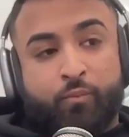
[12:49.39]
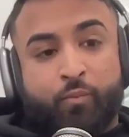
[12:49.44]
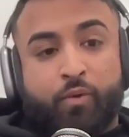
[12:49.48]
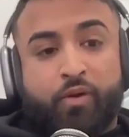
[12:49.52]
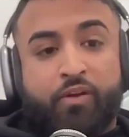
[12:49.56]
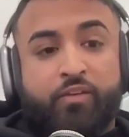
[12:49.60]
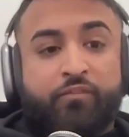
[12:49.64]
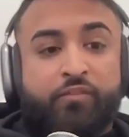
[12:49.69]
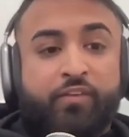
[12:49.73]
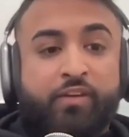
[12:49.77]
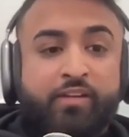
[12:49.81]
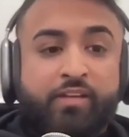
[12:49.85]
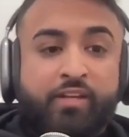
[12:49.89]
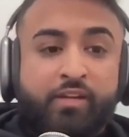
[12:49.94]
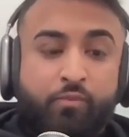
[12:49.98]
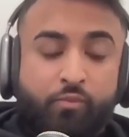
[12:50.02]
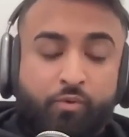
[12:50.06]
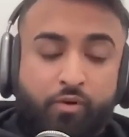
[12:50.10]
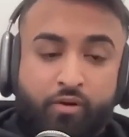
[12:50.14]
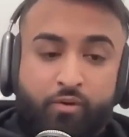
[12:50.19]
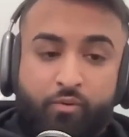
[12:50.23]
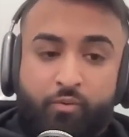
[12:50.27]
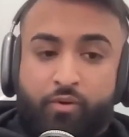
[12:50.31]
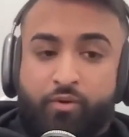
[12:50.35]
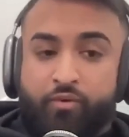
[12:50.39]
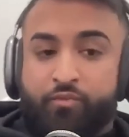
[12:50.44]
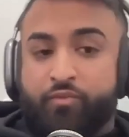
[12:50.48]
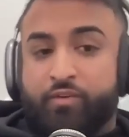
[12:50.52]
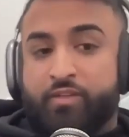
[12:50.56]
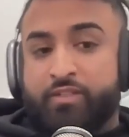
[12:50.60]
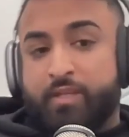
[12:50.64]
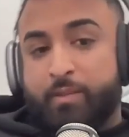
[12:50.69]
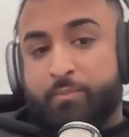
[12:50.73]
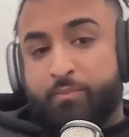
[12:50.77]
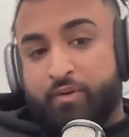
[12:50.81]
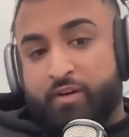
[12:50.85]
if it did work? What if we
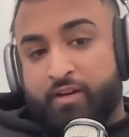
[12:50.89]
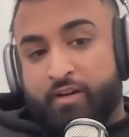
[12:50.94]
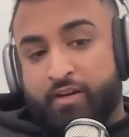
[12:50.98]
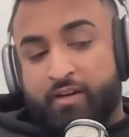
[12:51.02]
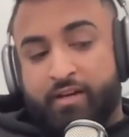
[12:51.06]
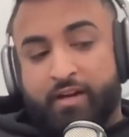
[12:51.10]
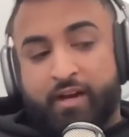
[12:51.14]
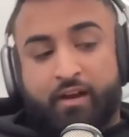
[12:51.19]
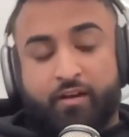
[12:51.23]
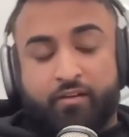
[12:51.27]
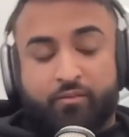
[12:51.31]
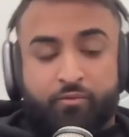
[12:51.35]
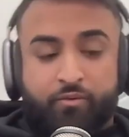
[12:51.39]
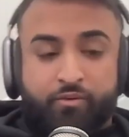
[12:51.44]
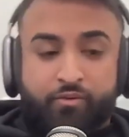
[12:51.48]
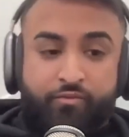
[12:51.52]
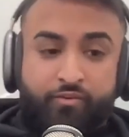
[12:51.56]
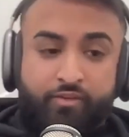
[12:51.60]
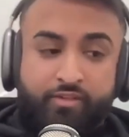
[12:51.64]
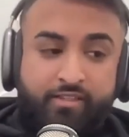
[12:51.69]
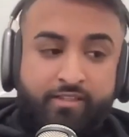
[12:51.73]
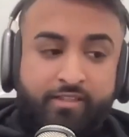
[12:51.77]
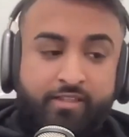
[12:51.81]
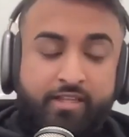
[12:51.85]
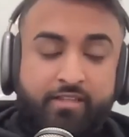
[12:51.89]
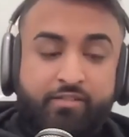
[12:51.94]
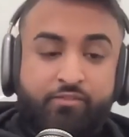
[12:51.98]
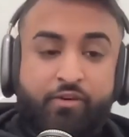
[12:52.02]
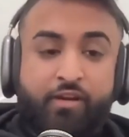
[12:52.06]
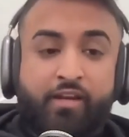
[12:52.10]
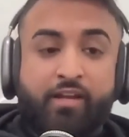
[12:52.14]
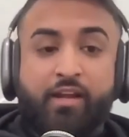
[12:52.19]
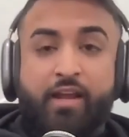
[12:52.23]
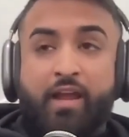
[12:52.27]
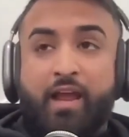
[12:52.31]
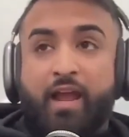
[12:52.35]
separated it out? What if we did this,
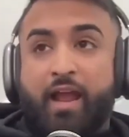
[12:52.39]
right?